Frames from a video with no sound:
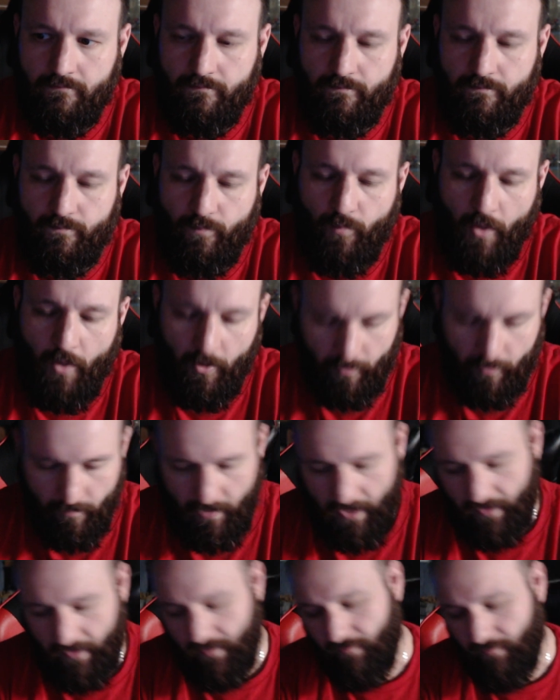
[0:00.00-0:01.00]
Welcome
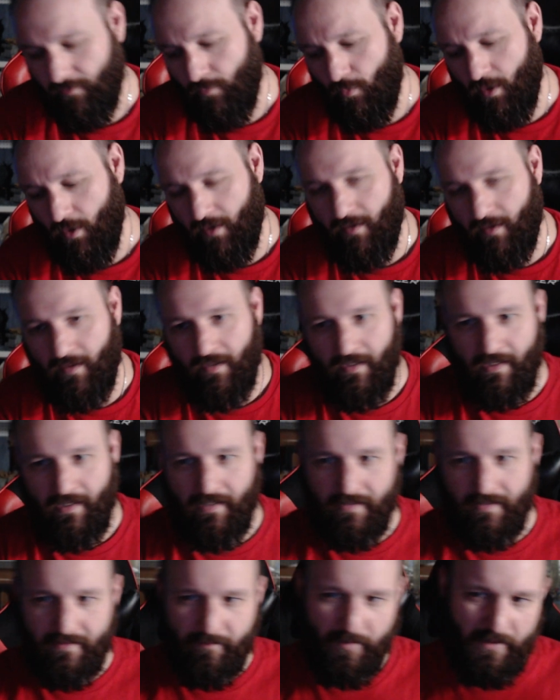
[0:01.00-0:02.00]
back, everyone.
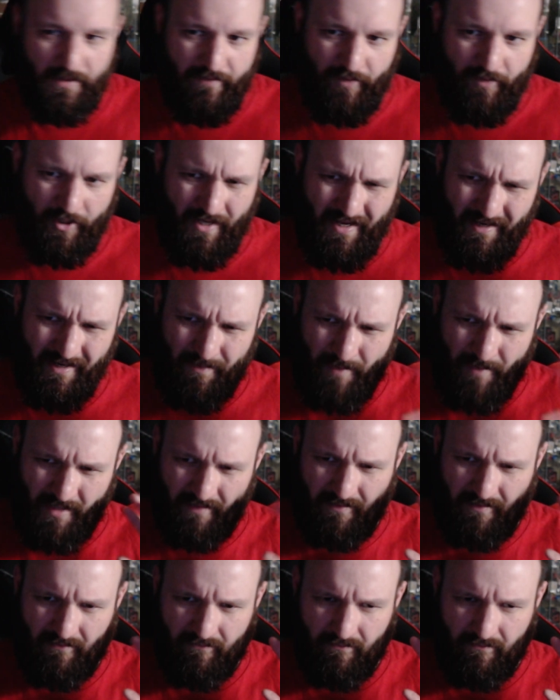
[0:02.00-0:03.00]
Believe it or not, I'm not
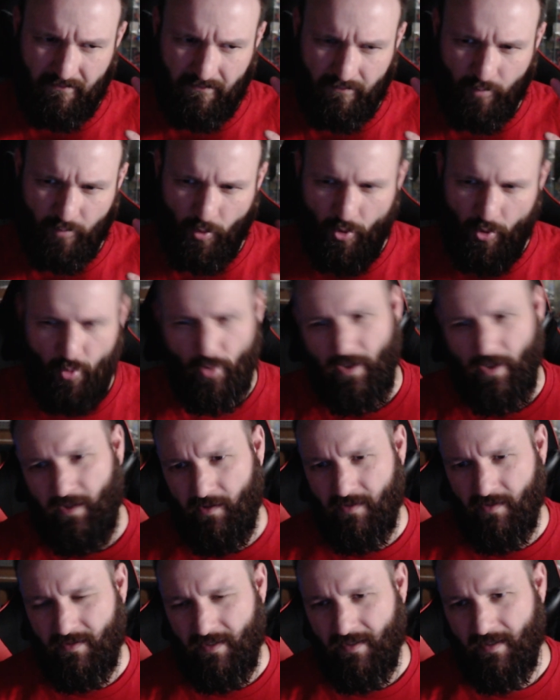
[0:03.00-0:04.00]
recording
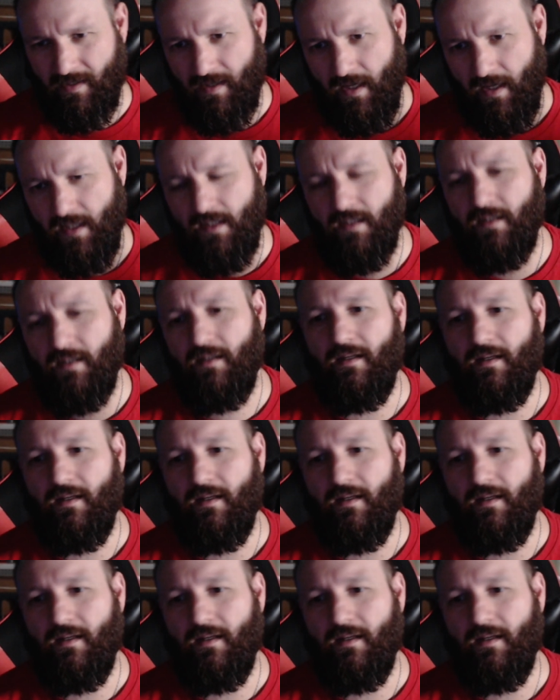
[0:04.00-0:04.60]
this at night.